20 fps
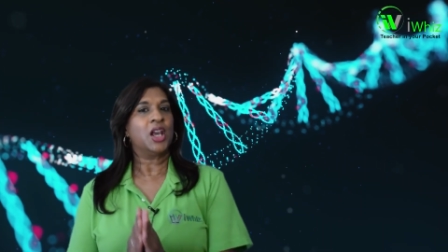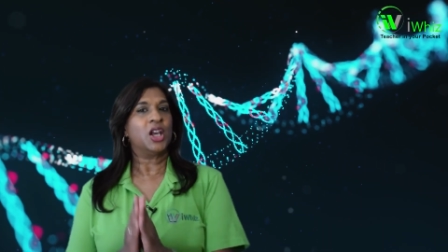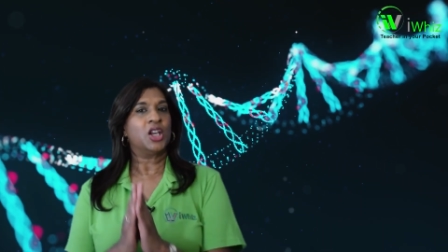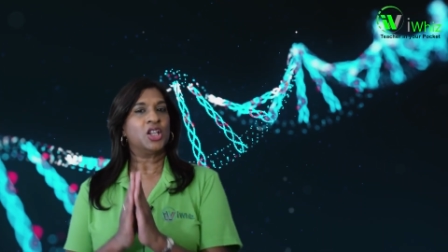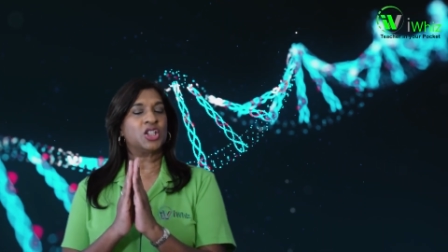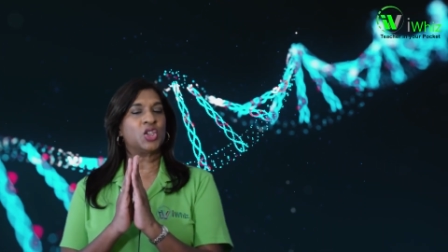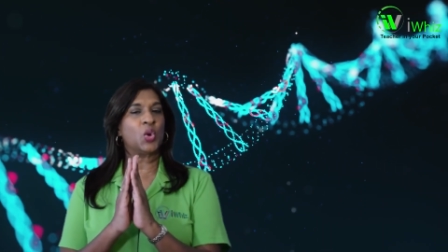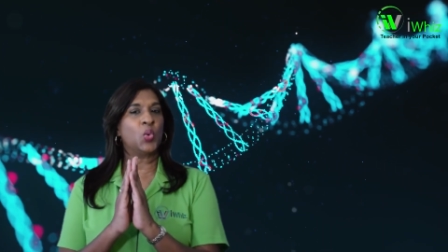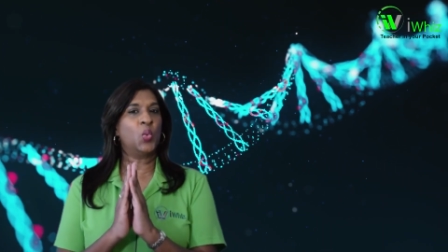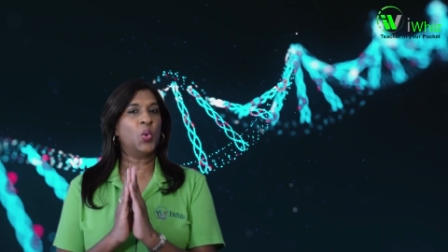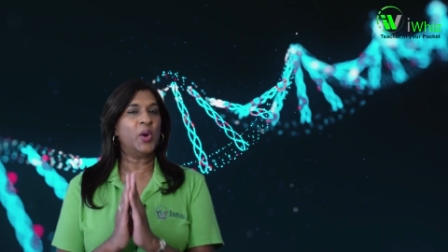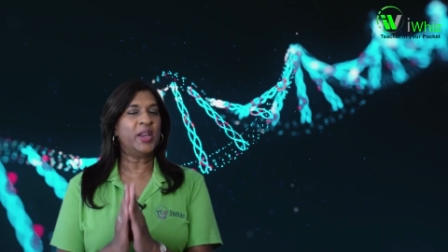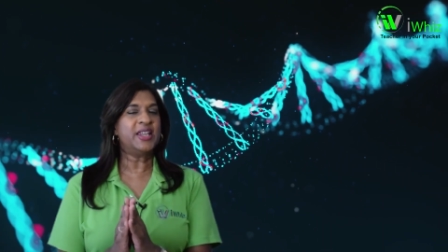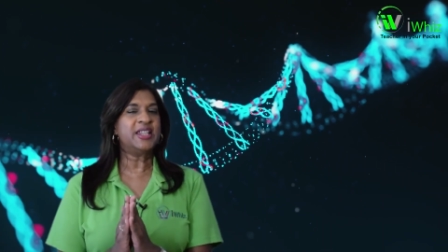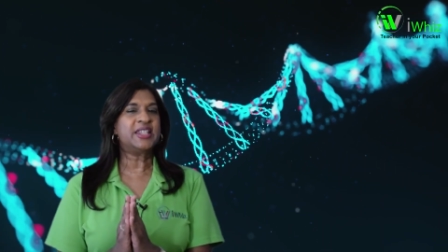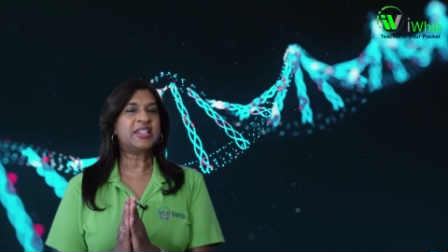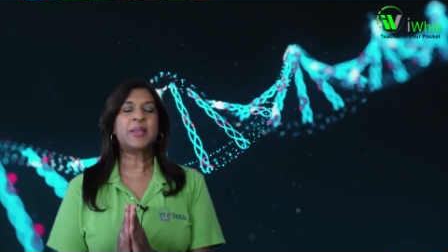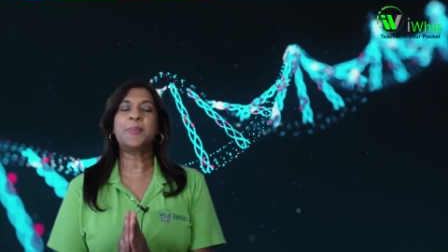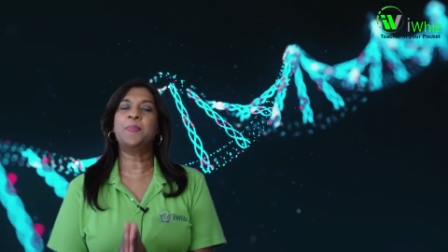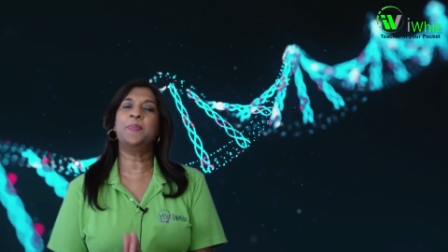So what
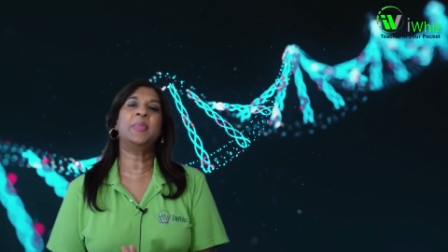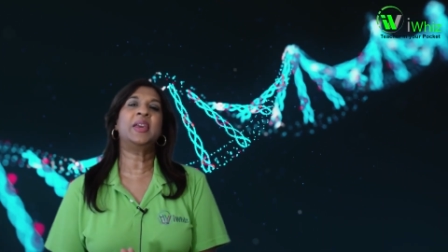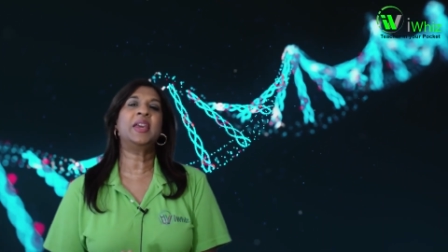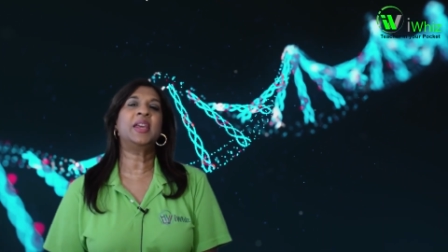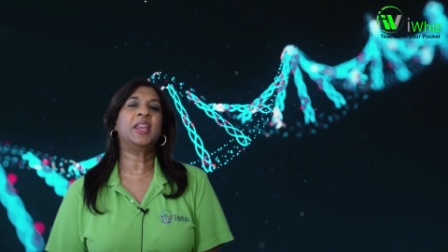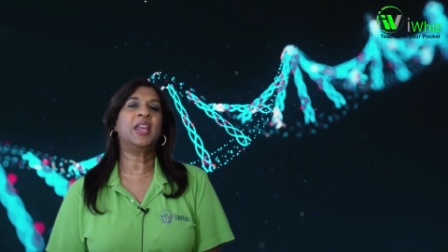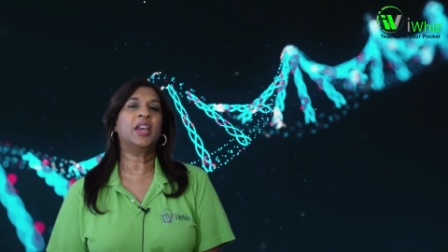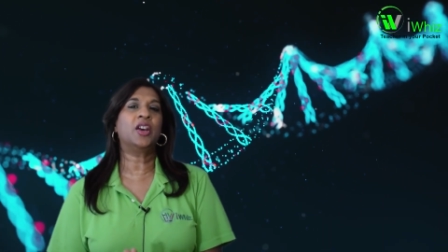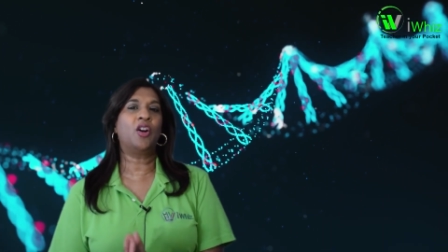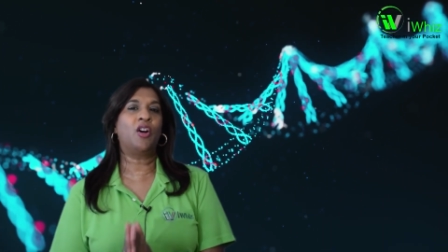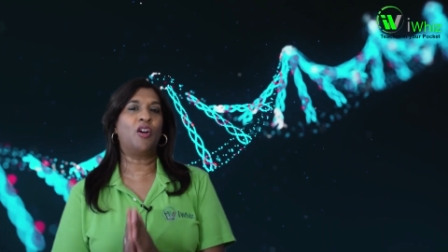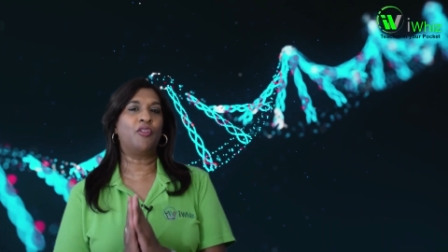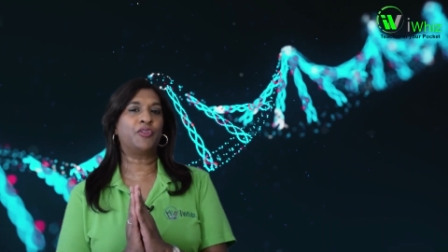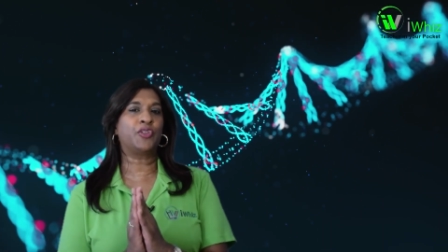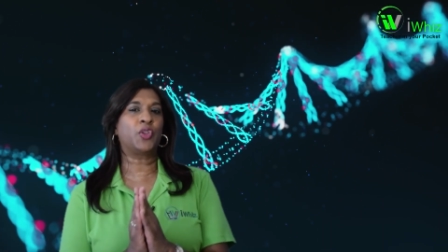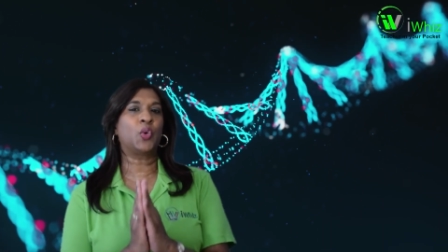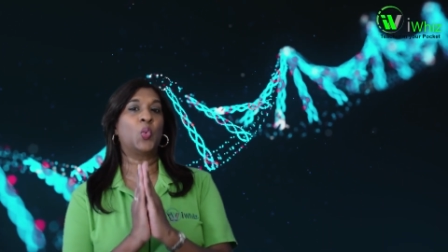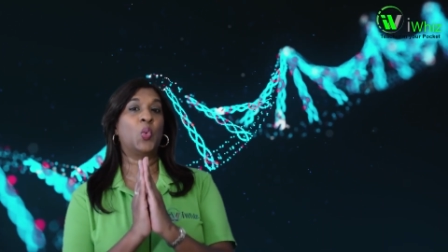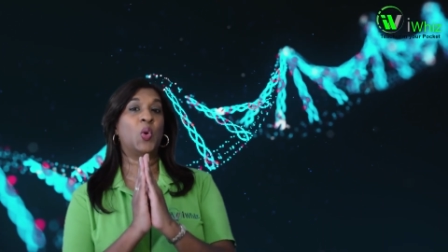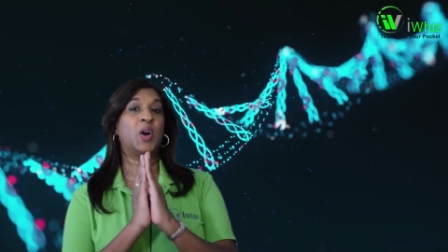is the meaning of
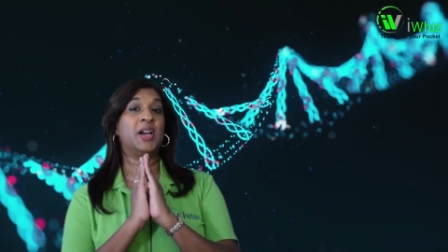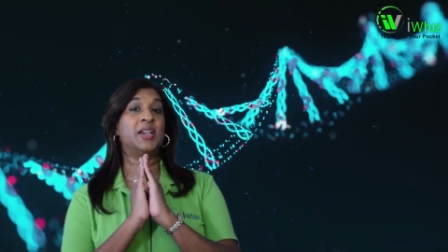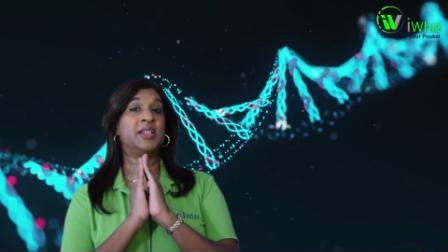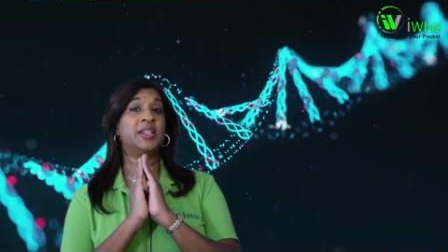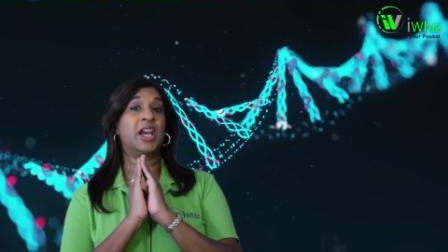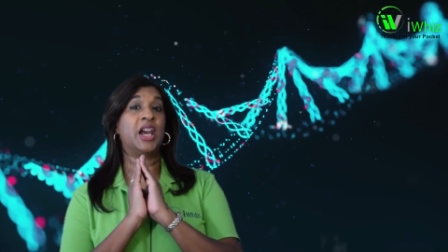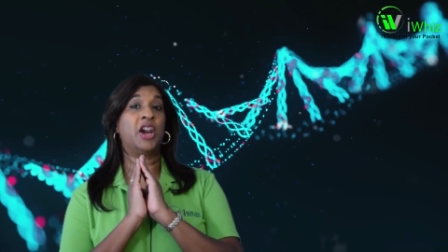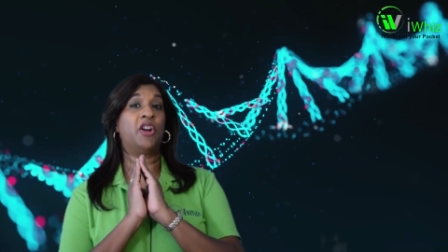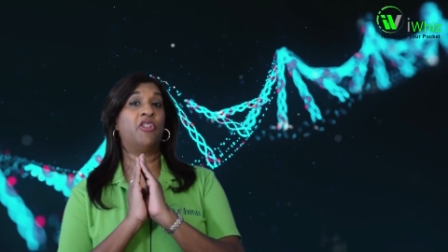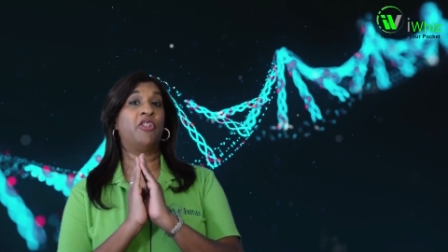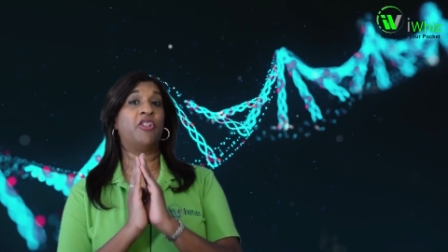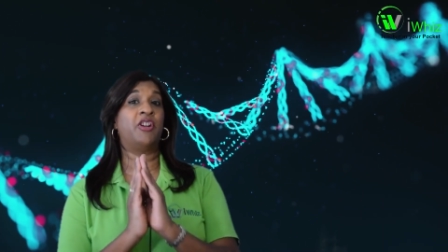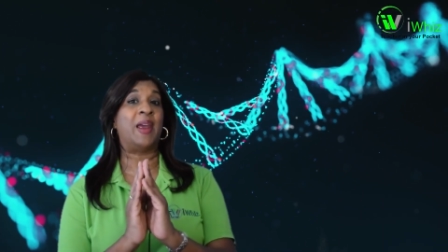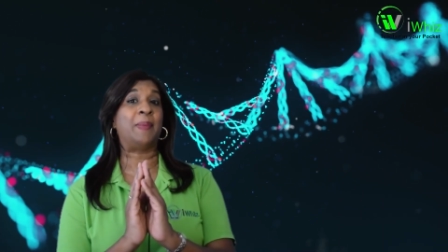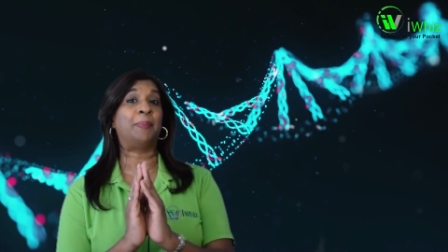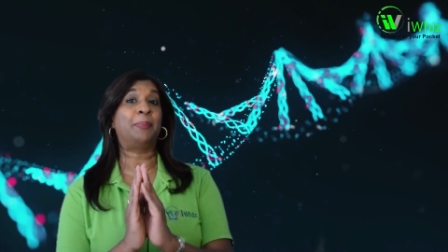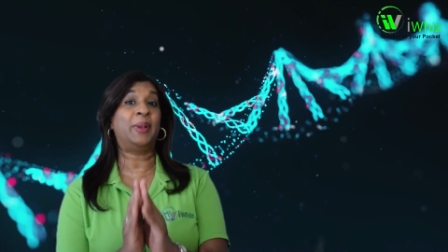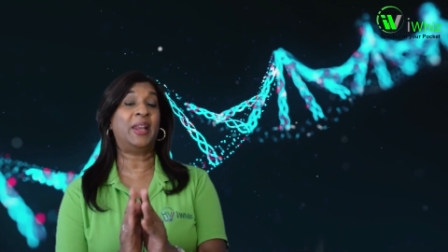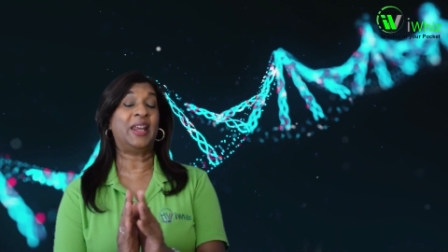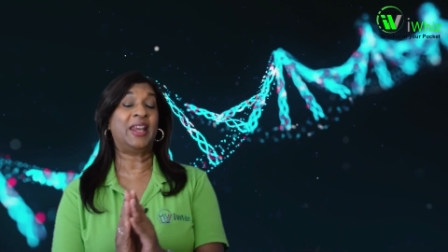the word
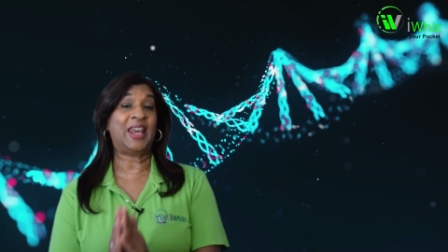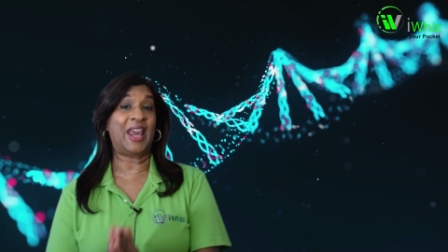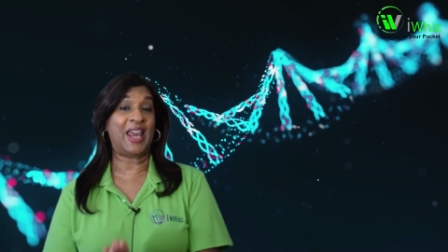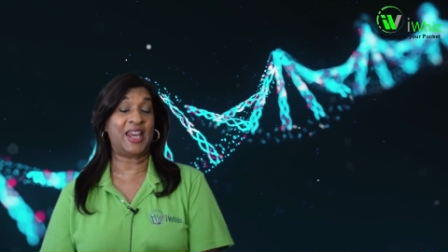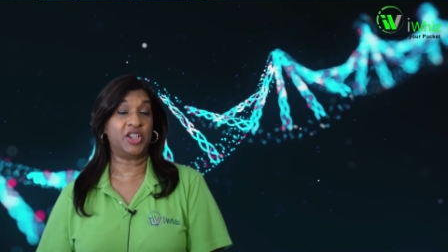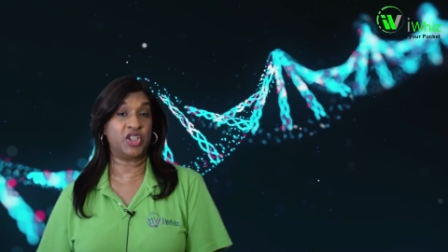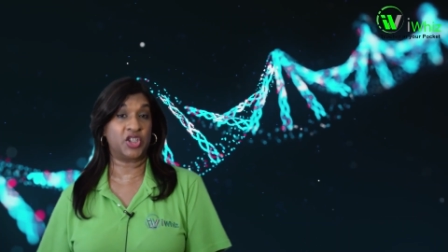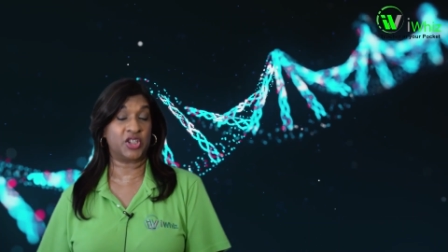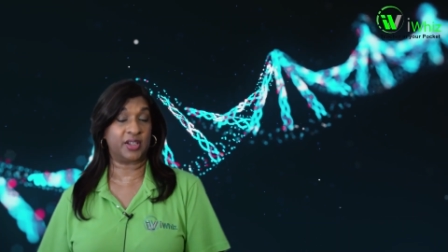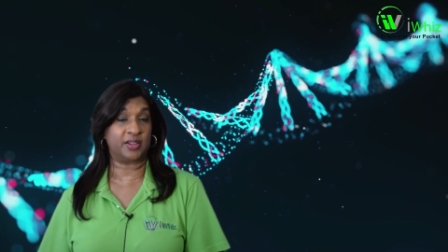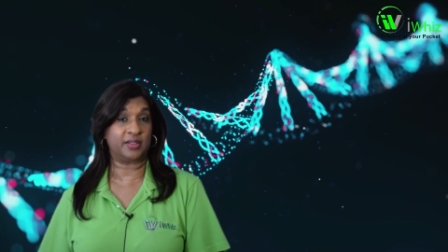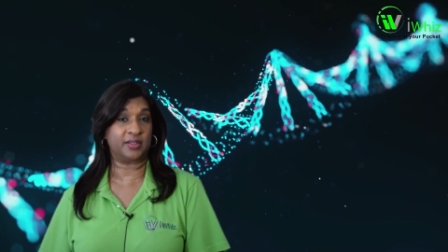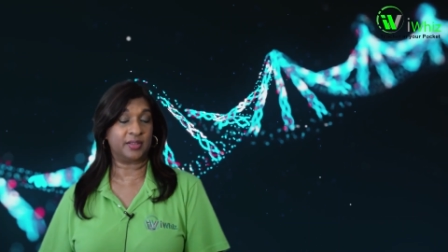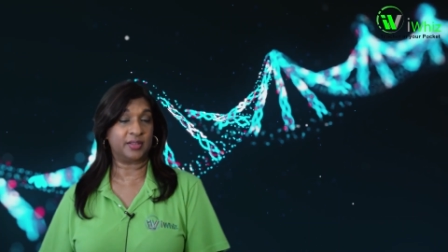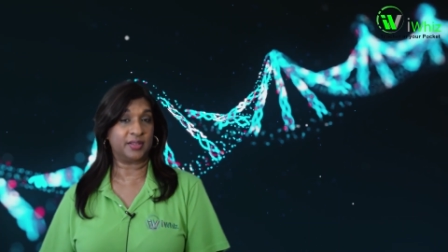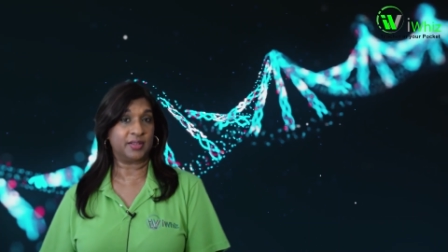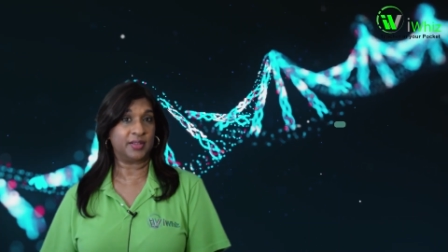replication?